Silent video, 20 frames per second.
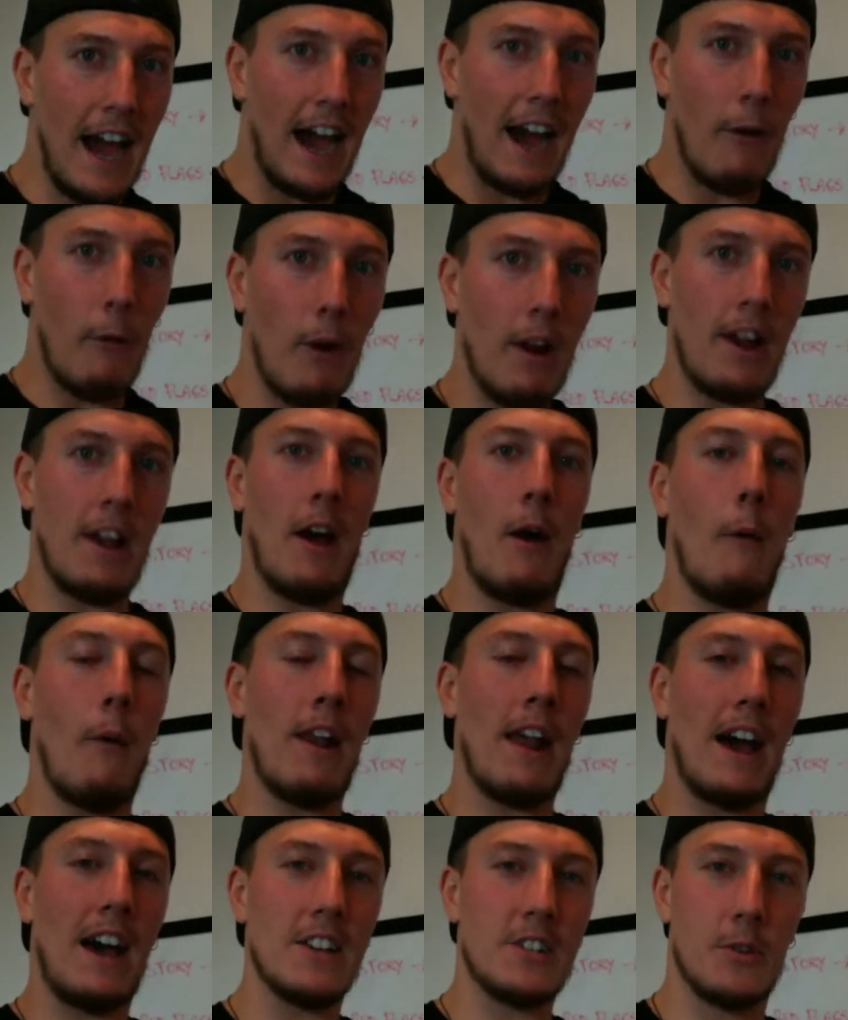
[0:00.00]
I
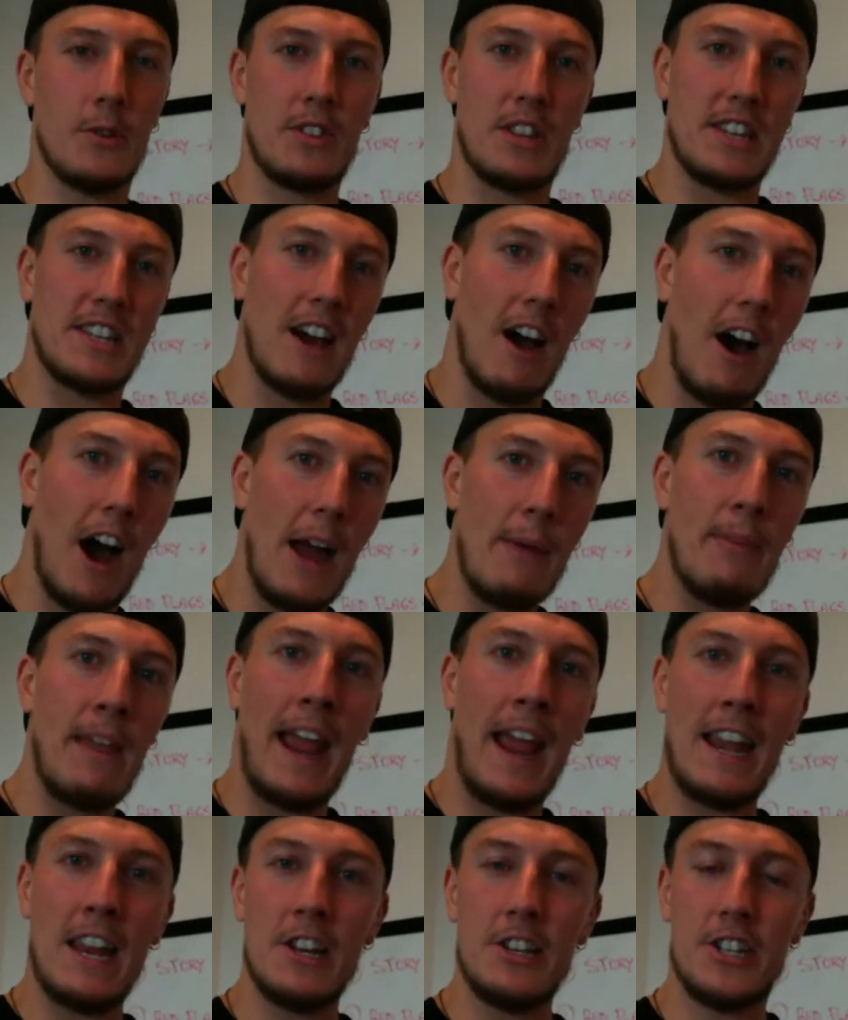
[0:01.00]
want to ask you, with the time,
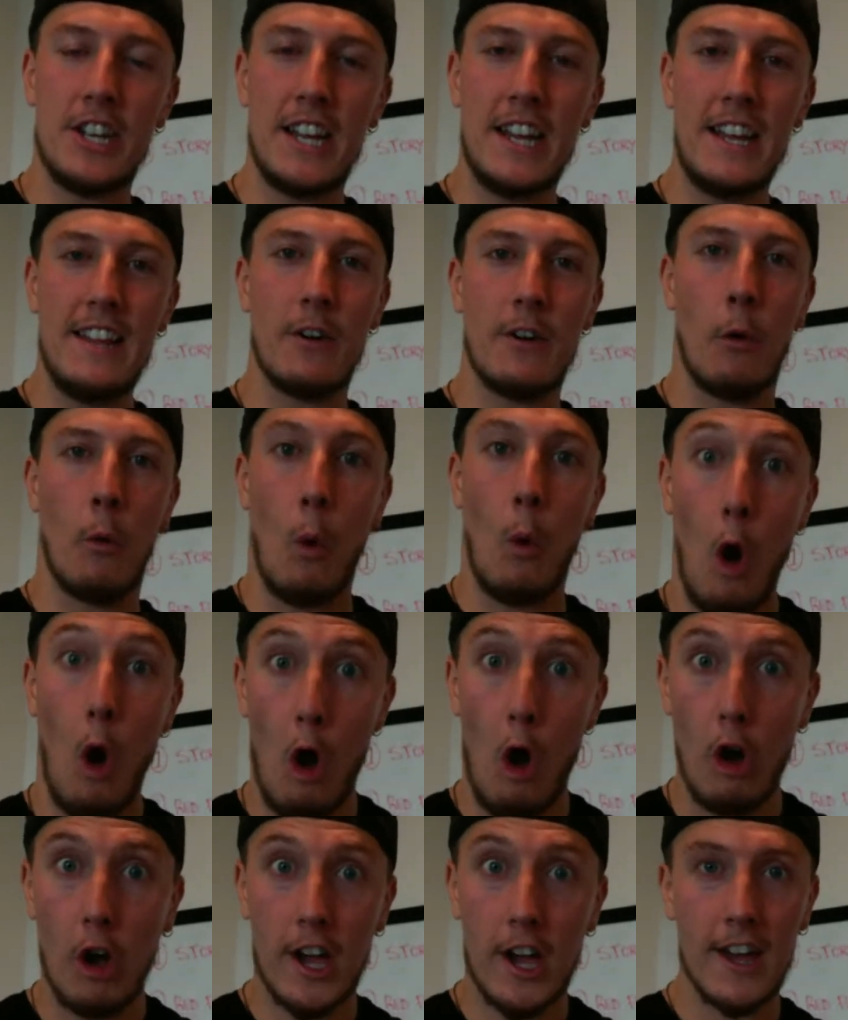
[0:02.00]
the energy, the
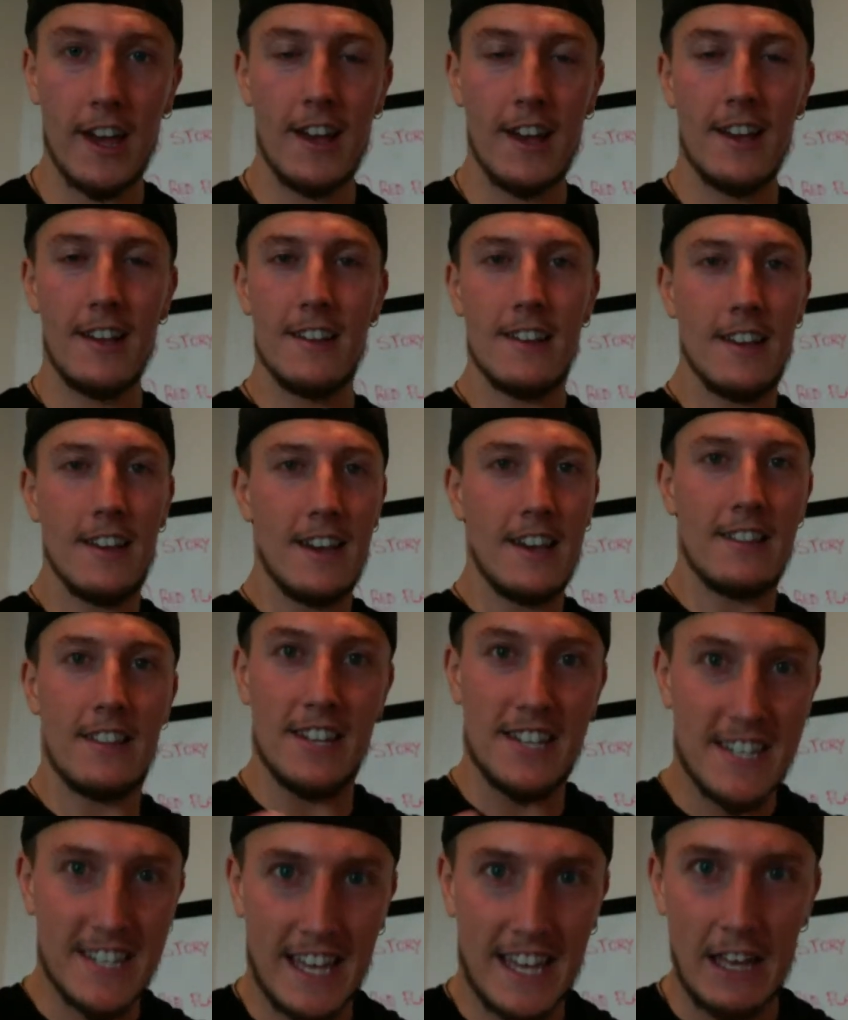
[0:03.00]
work, the
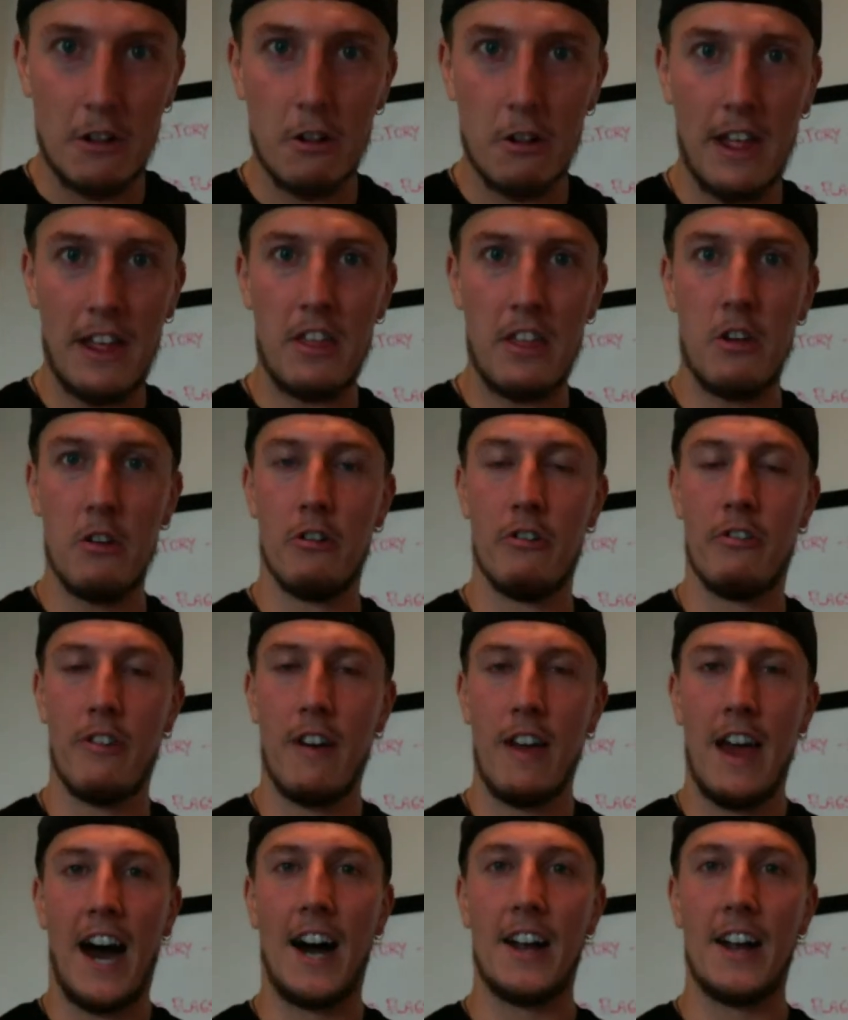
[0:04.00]
skill that you've